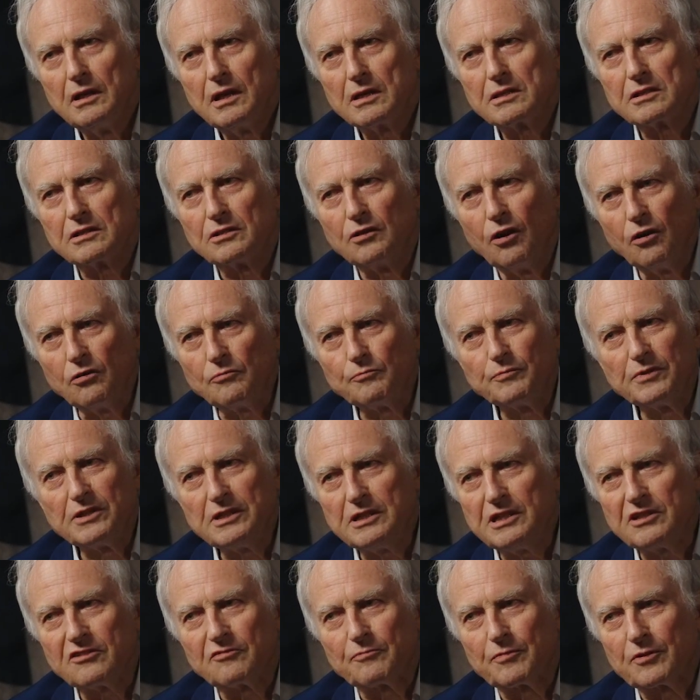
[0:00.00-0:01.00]
It's an odd
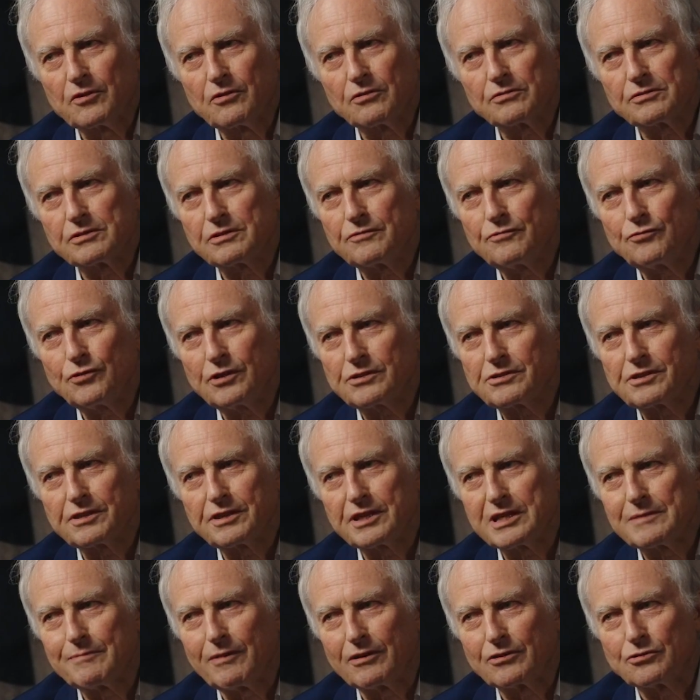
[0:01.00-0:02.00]
belief, because if you actually
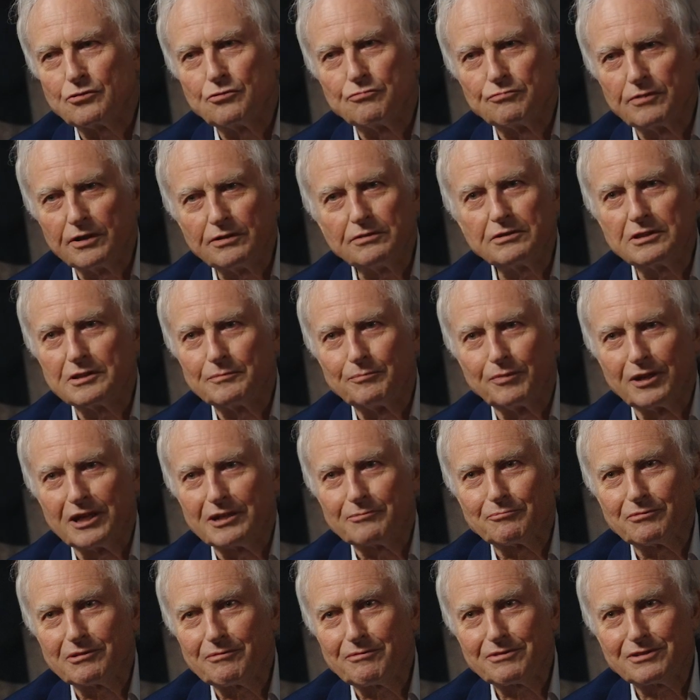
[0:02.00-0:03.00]
think about who wrote the
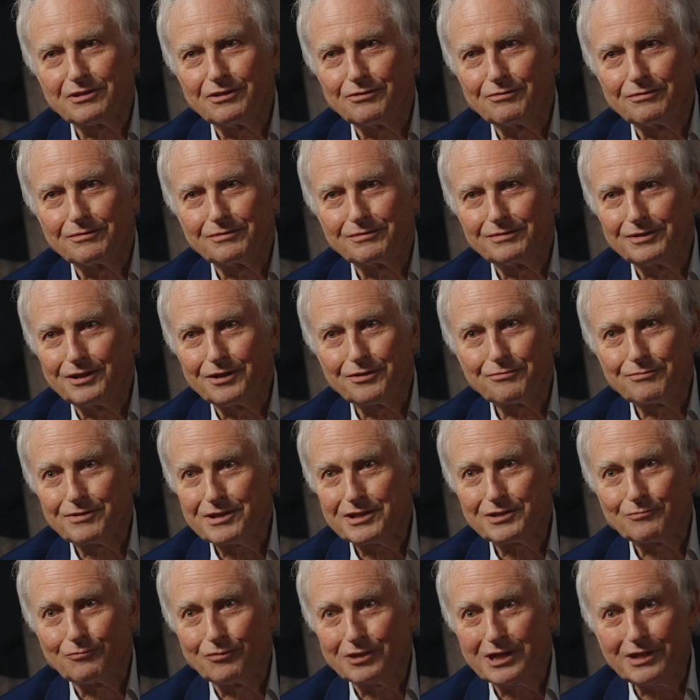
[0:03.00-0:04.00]
Bible, there's no
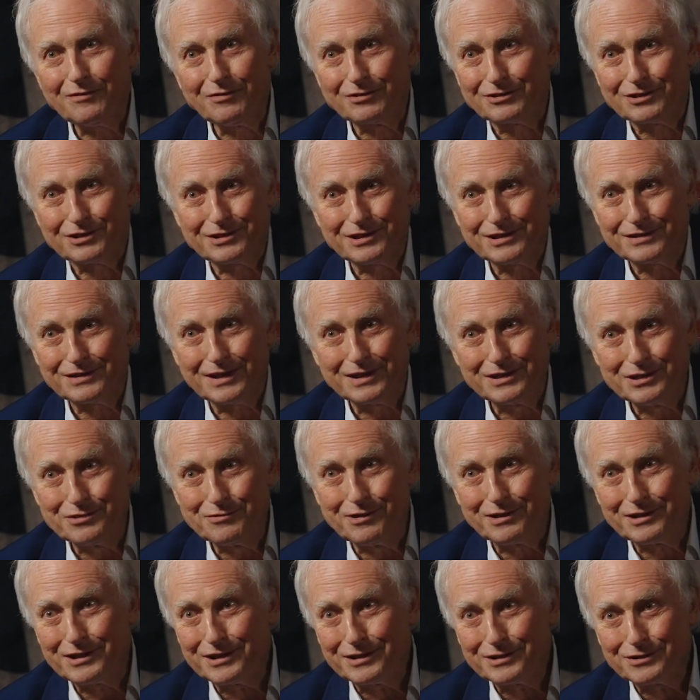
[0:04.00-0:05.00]
reason whatever to think they
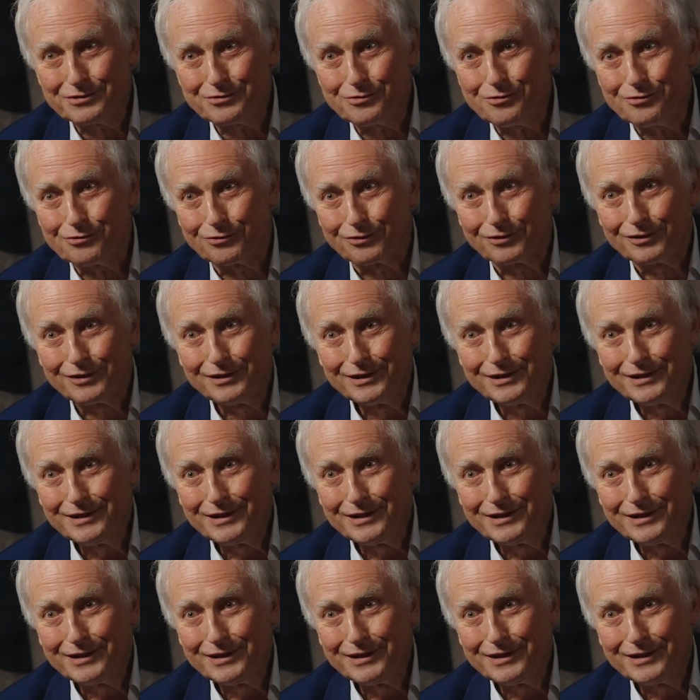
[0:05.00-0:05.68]
knew anything at all.